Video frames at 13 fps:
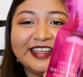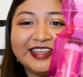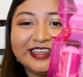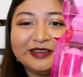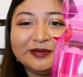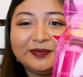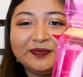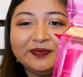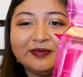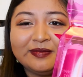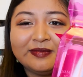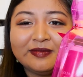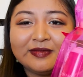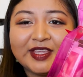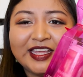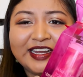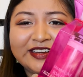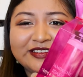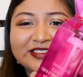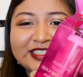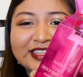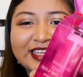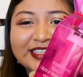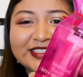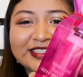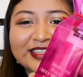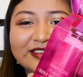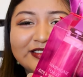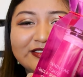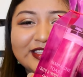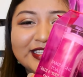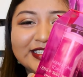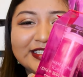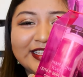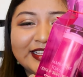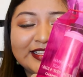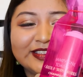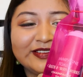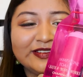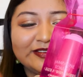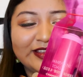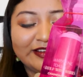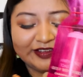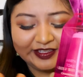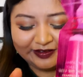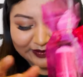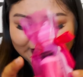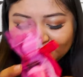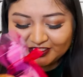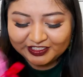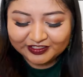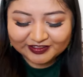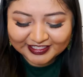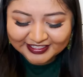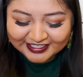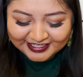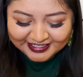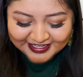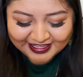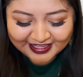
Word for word: Um, and I know she likes this scent, so I really hope that she uses it.